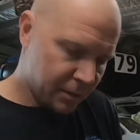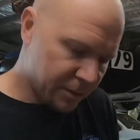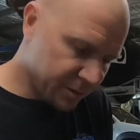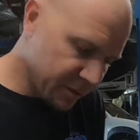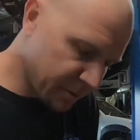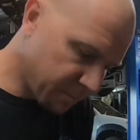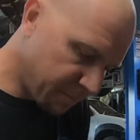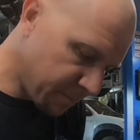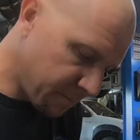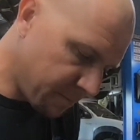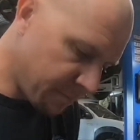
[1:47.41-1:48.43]
This is
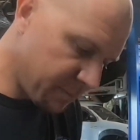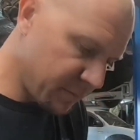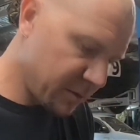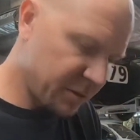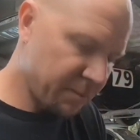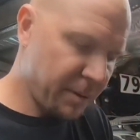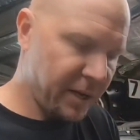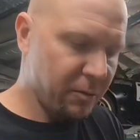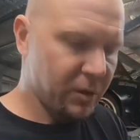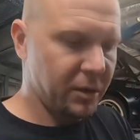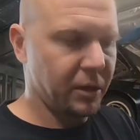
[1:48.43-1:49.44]
a bad
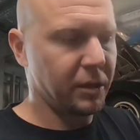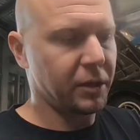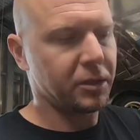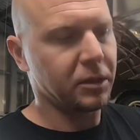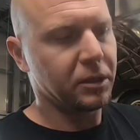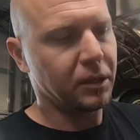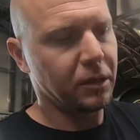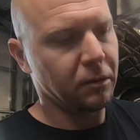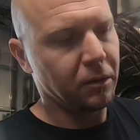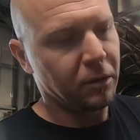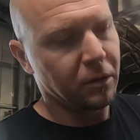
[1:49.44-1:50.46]
one. You can actually
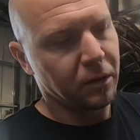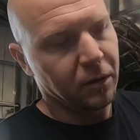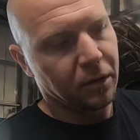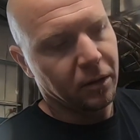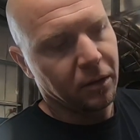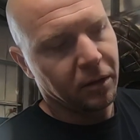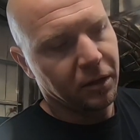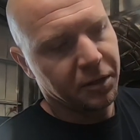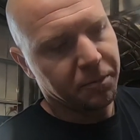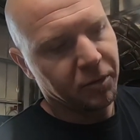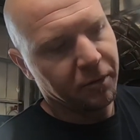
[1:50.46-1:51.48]
see that
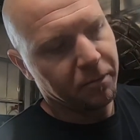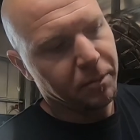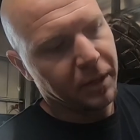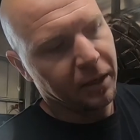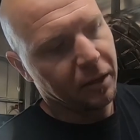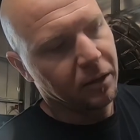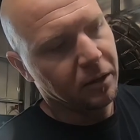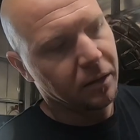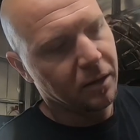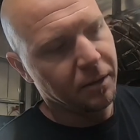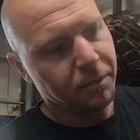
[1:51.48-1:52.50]
it's moved back
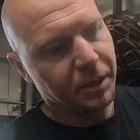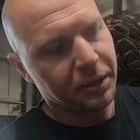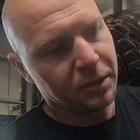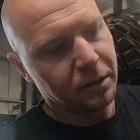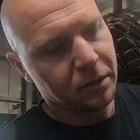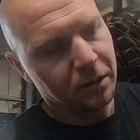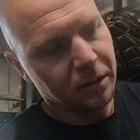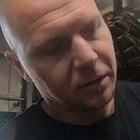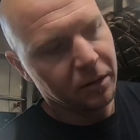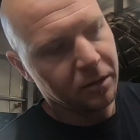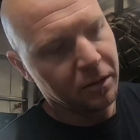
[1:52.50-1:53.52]
that much, that
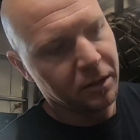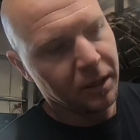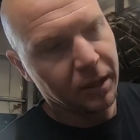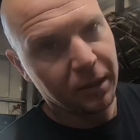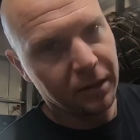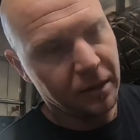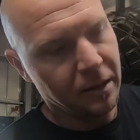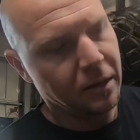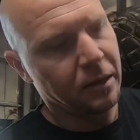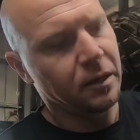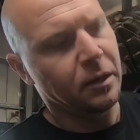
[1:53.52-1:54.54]
it's discolored
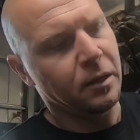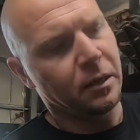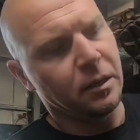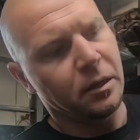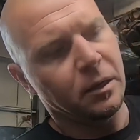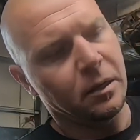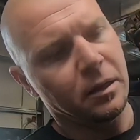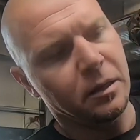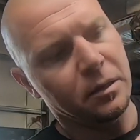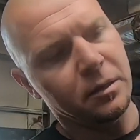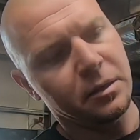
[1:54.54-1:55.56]

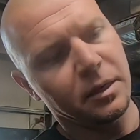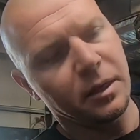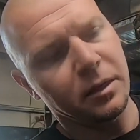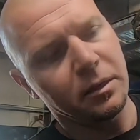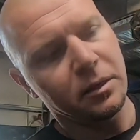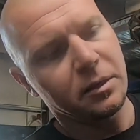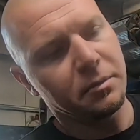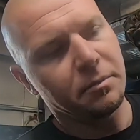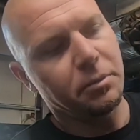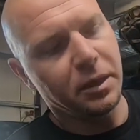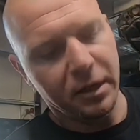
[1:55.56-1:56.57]
this
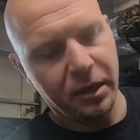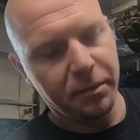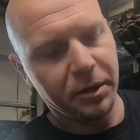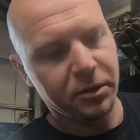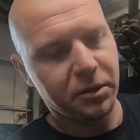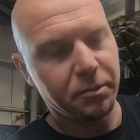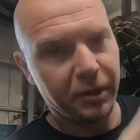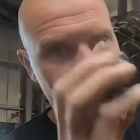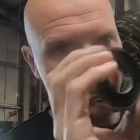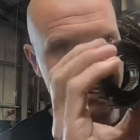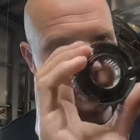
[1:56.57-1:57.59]
bit here because it's
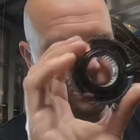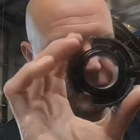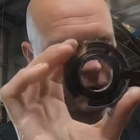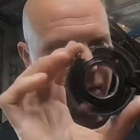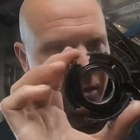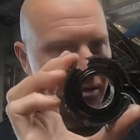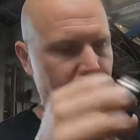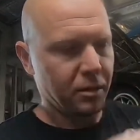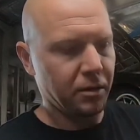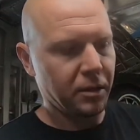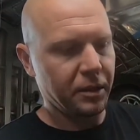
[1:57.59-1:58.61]
been rubbing on
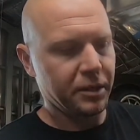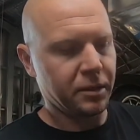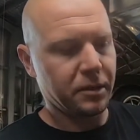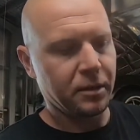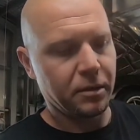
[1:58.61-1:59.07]
this.